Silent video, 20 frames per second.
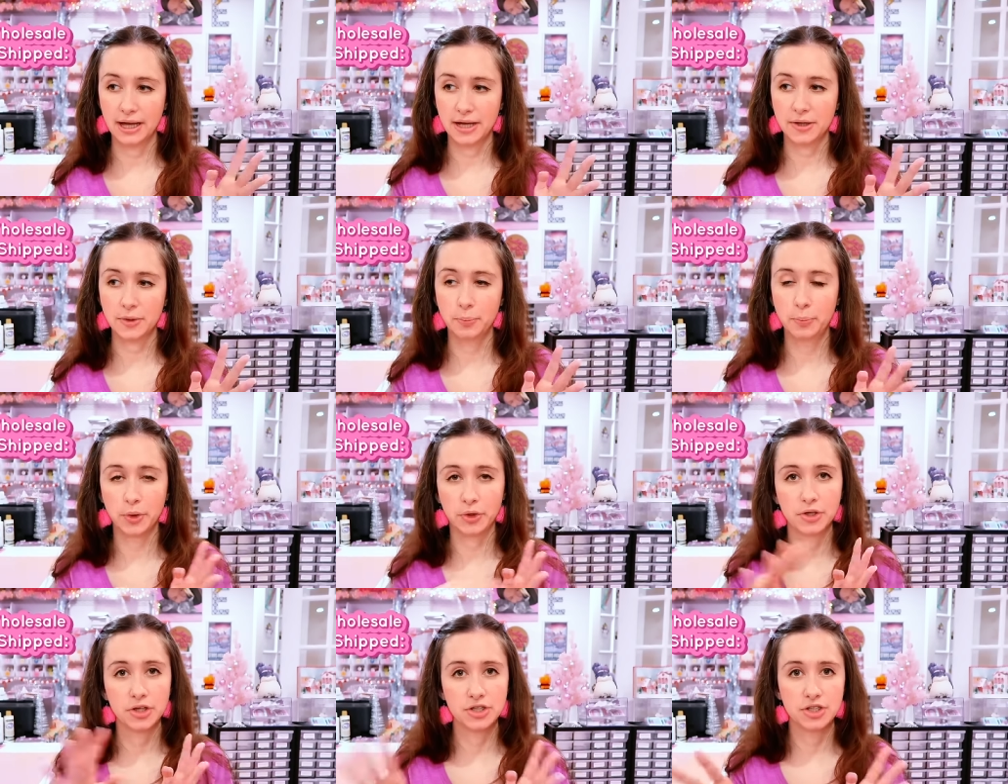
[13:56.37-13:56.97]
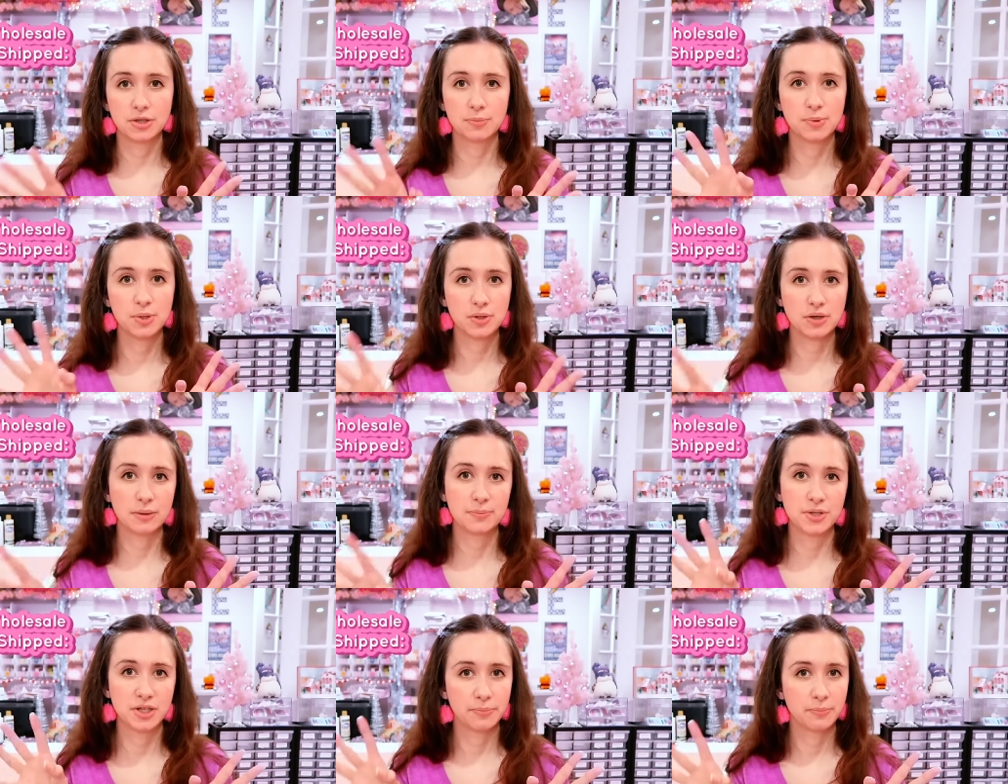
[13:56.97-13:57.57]
like bookish
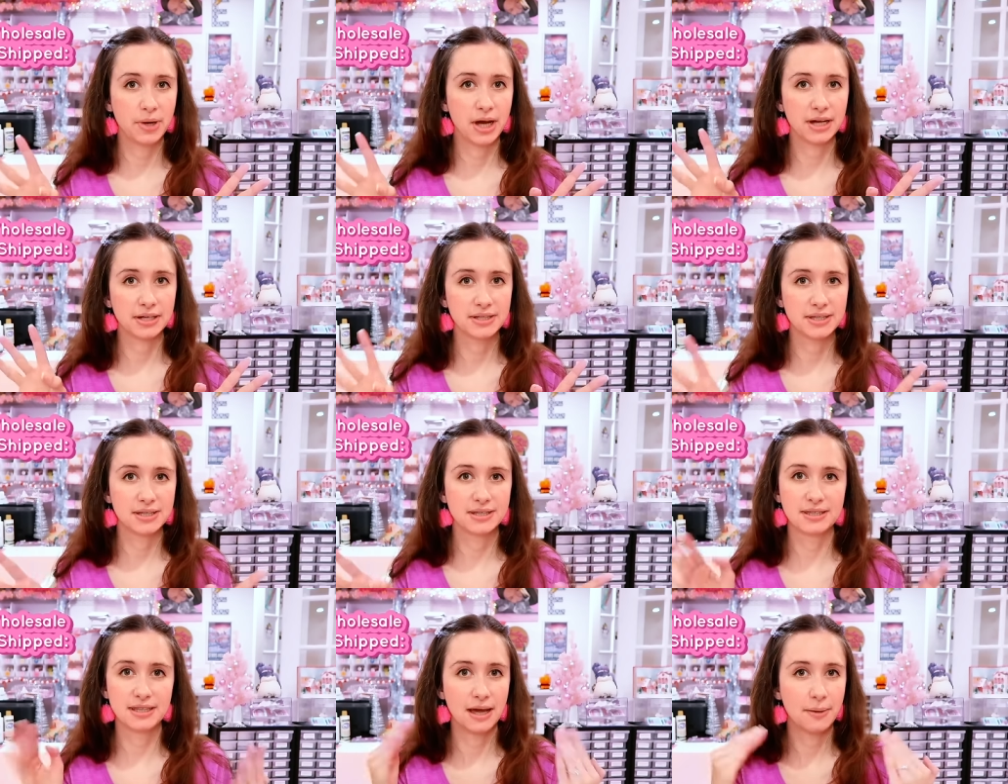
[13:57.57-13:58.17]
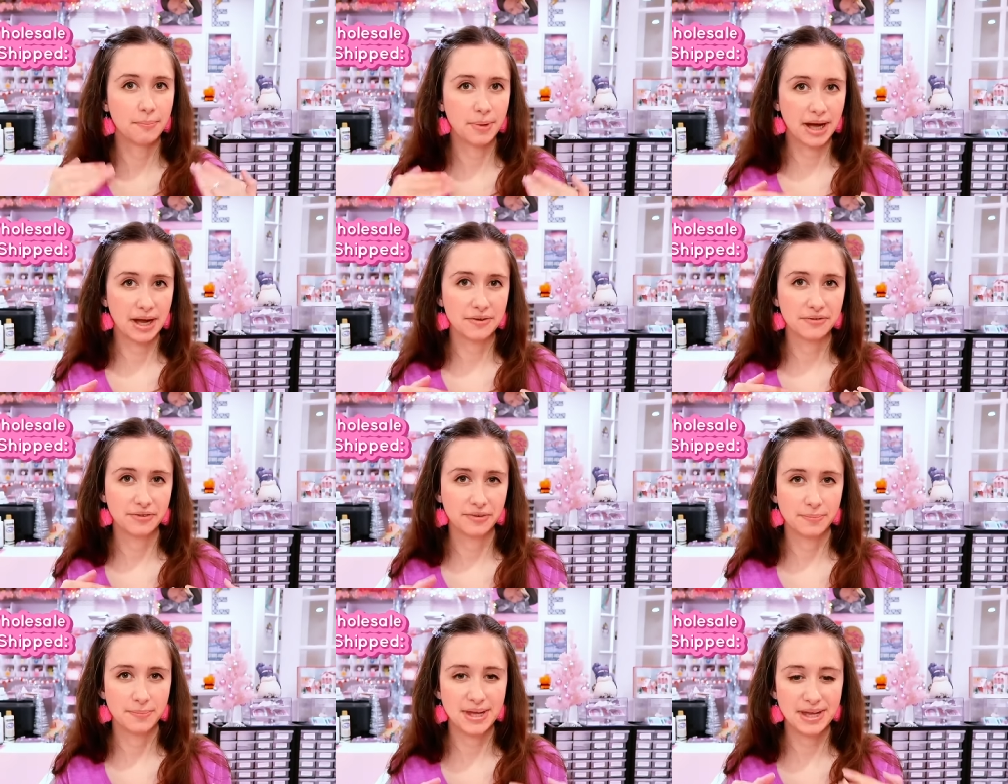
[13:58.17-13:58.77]
subscription boxes that
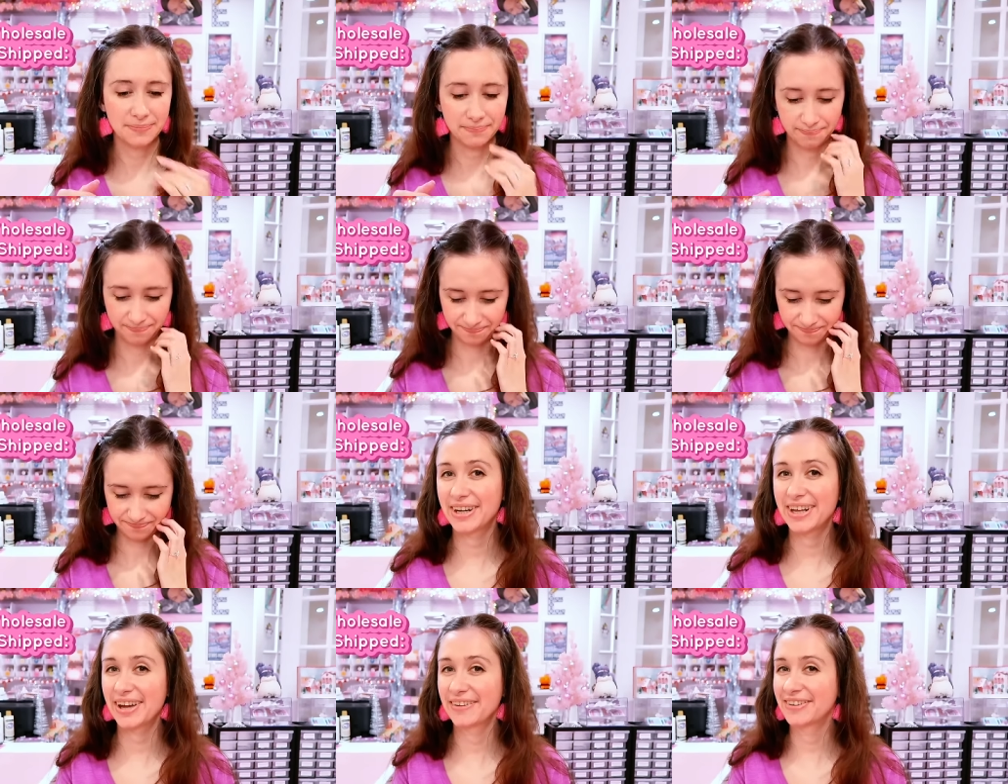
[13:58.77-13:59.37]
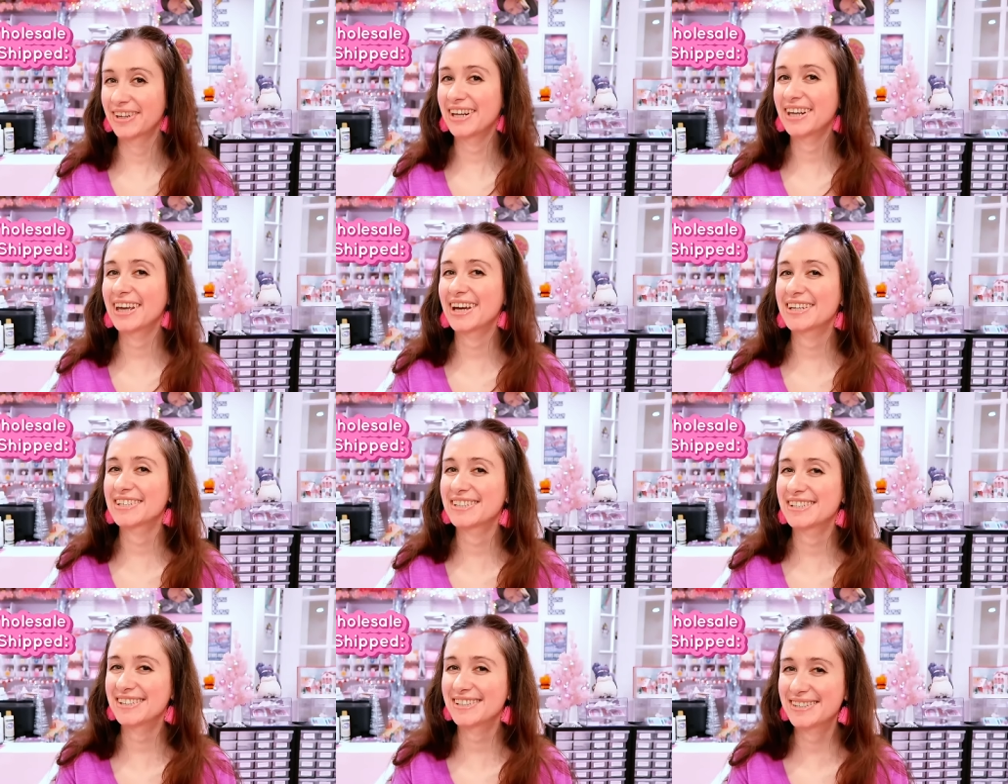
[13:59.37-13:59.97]
buy from me. Anybody have any
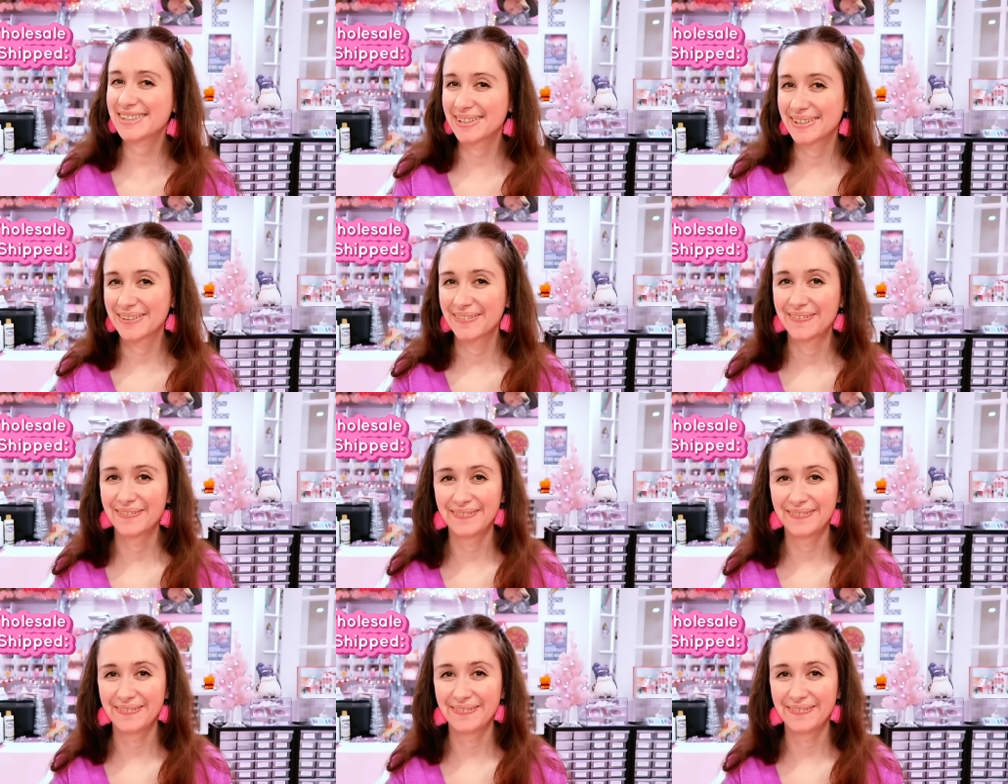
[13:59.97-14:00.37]
guesses?